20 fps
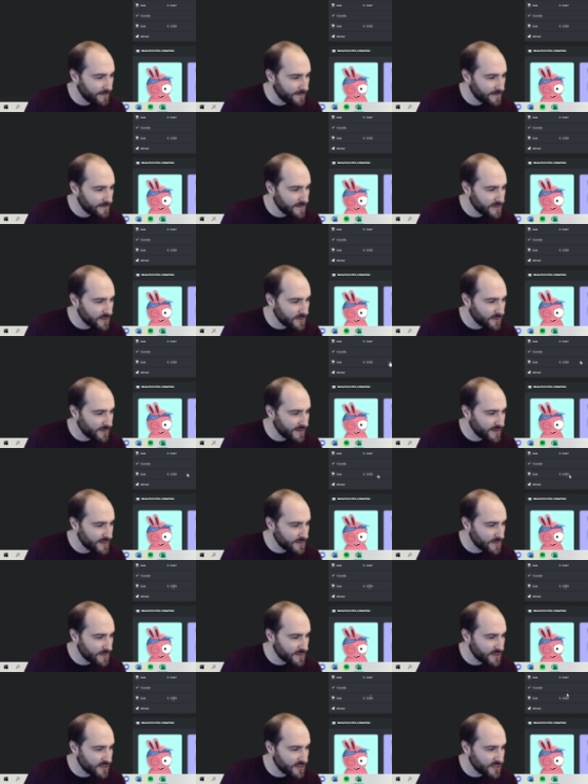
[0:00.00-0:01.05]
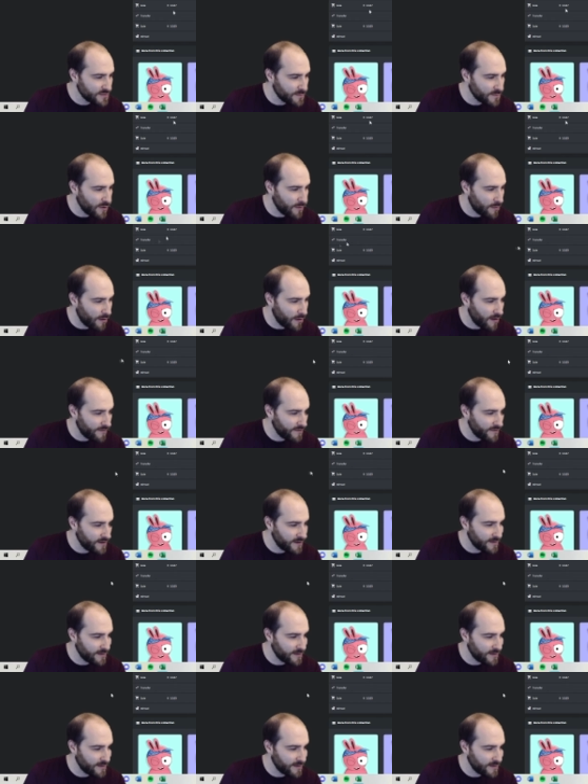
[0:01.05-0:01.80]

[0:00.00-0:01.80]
So this was a small profit.